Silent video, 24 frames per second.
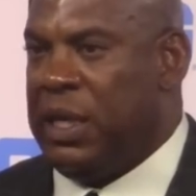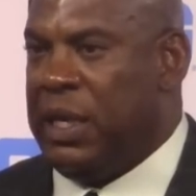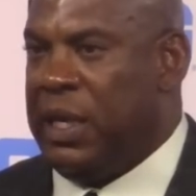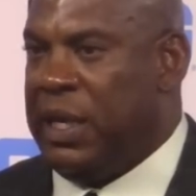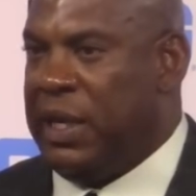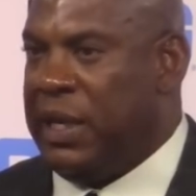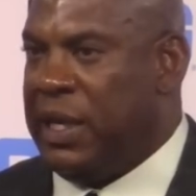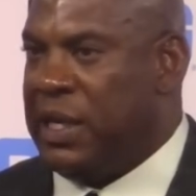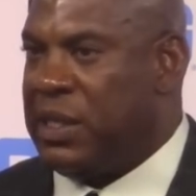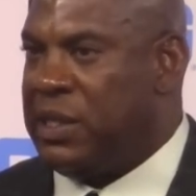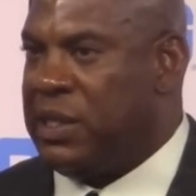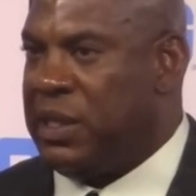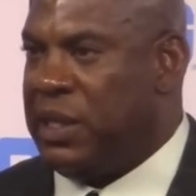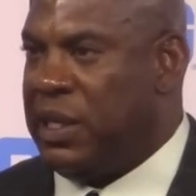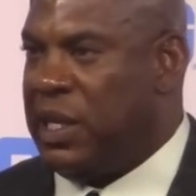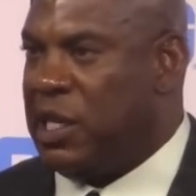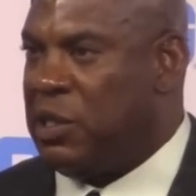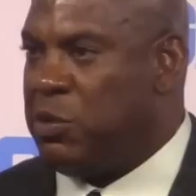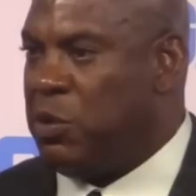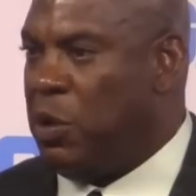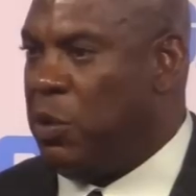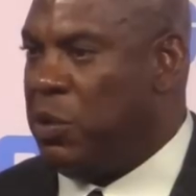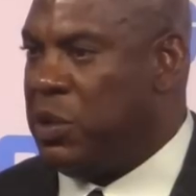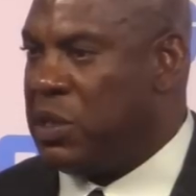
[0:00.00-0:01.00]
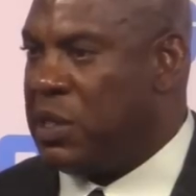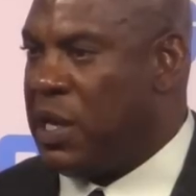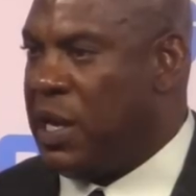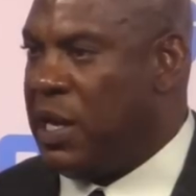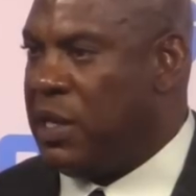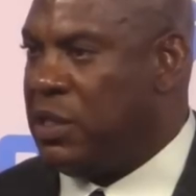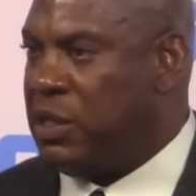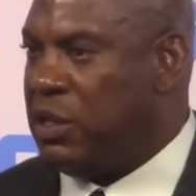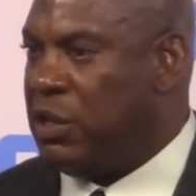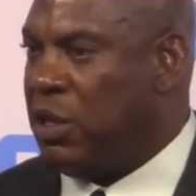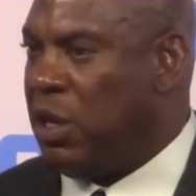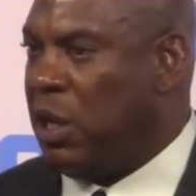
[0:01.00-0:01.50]
and that's, and that's what
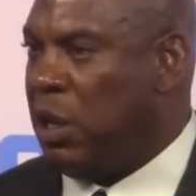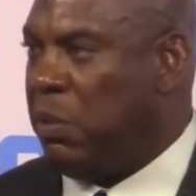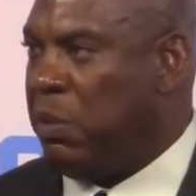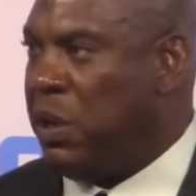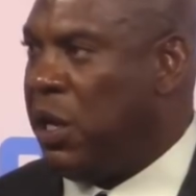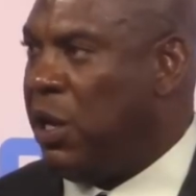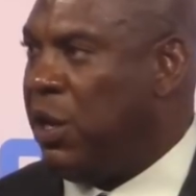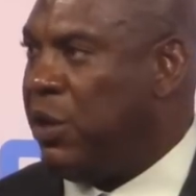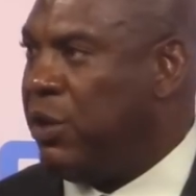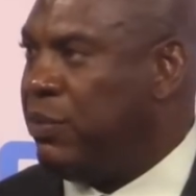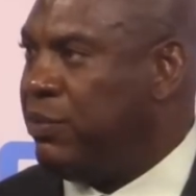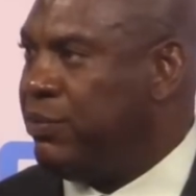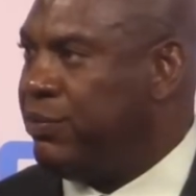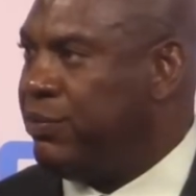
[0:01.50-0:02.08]
Wisconsin's all about.